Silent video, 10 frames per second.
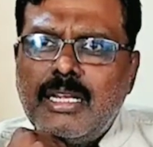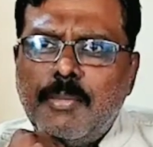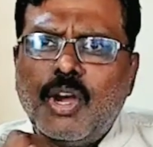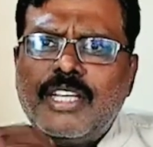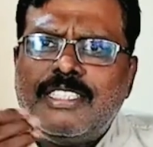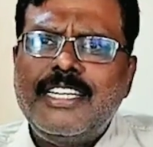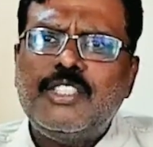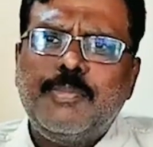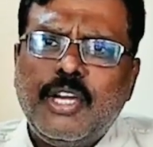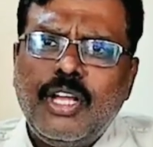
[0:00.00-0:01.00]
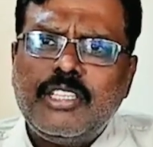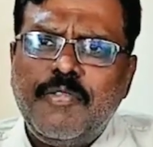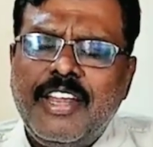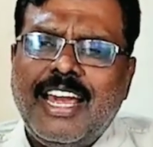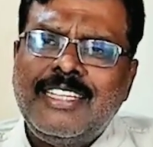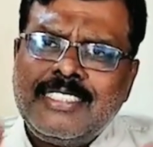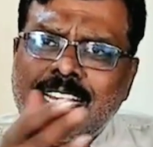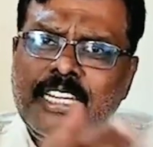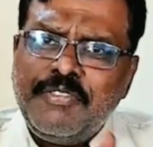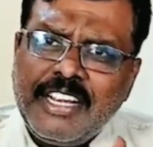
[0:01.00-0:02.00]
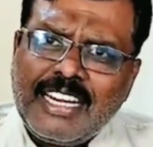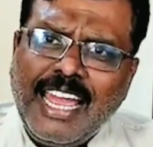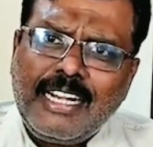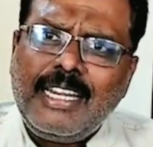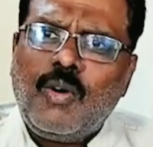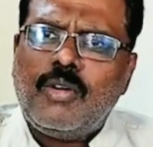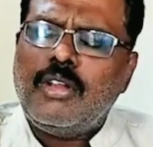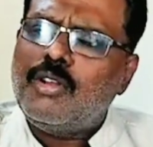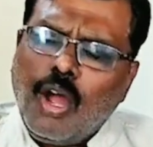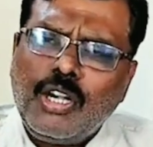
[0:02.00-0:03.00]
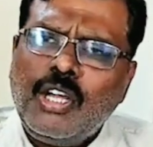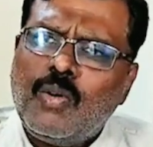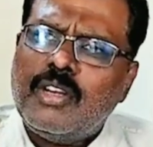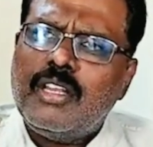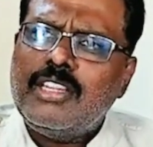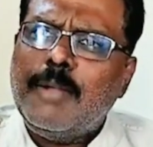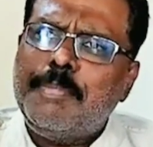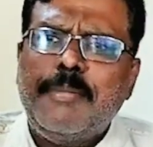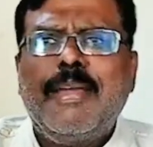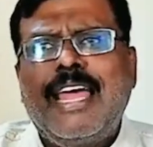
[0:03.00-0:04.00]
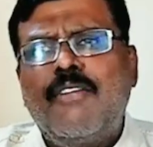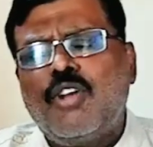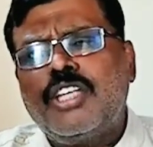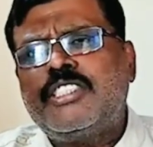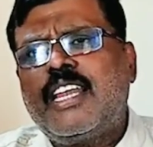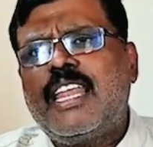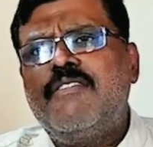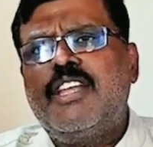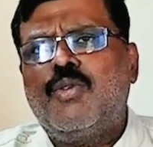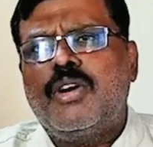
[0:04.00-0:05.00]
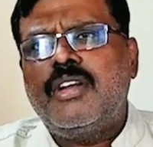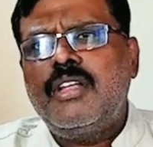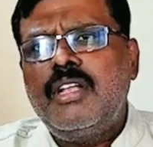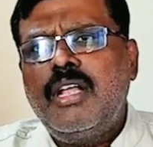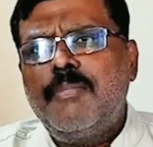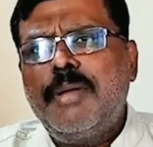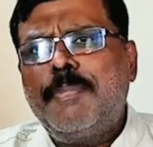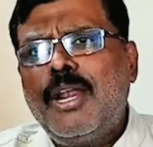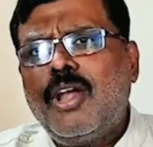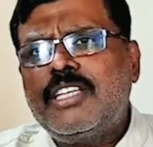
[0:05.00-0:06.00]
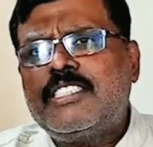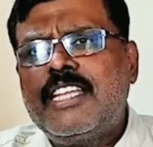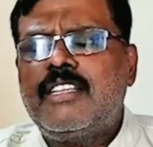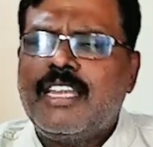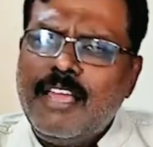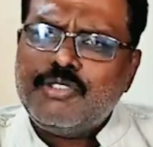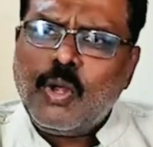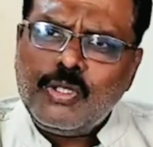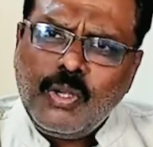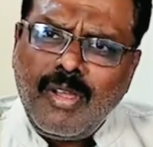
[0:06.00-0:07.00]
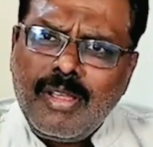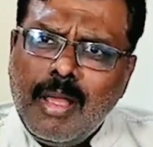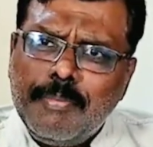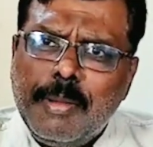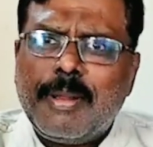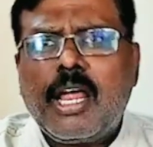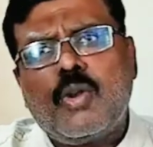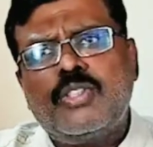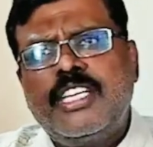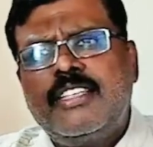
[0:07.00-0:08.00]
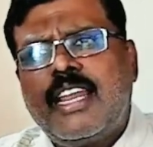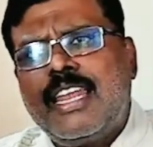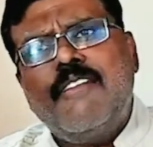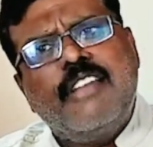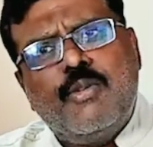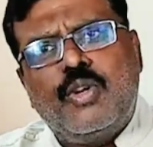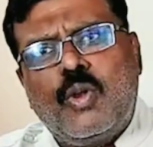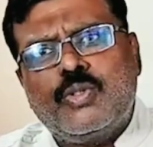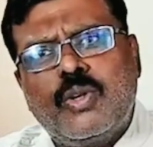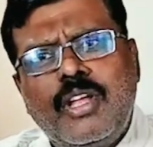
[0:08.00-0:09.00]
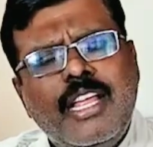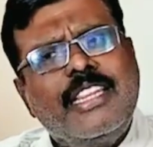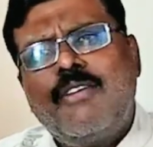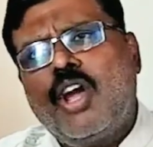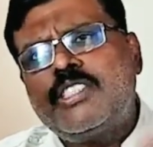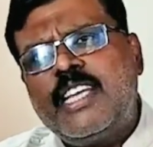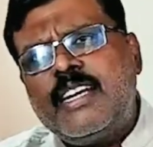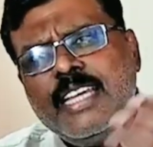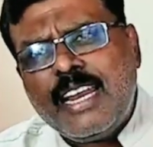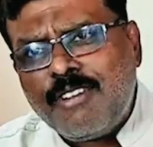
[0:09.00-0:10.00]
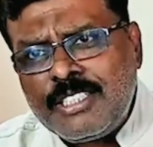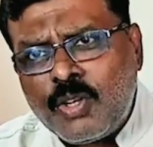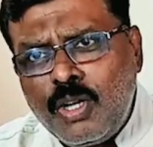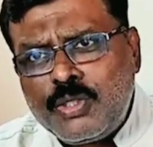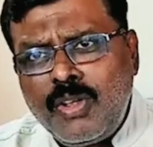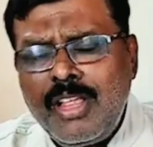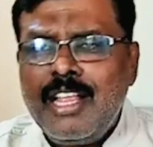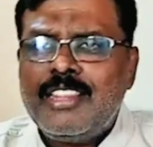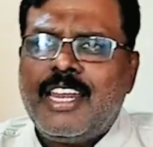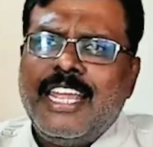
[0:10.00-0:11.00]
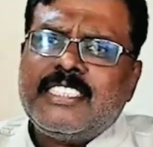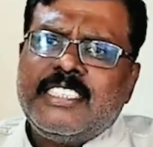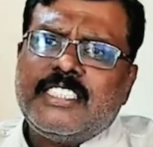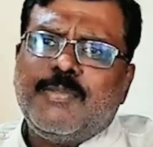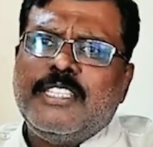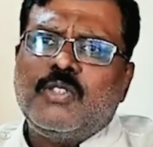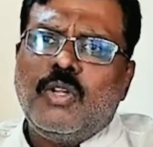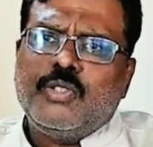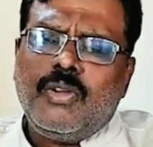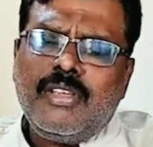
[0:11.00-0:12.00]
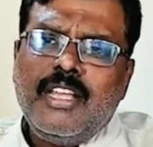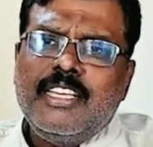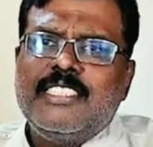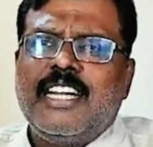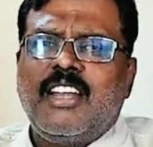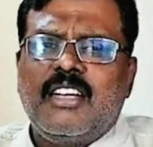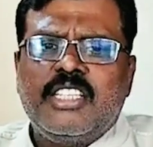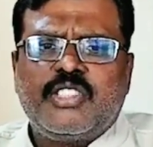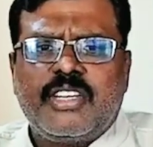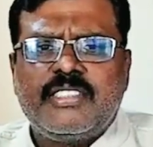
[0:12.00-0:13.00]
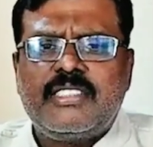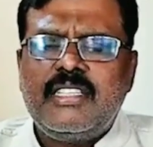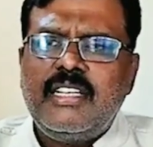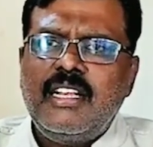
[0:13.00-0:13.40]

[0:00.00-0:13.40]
Because it is because of an unscientific lockdown that people have lost their livelihood. People lost their lives also, people are losing their livelihood also. They have lost their dear ones also, the next 6 months also is under distress.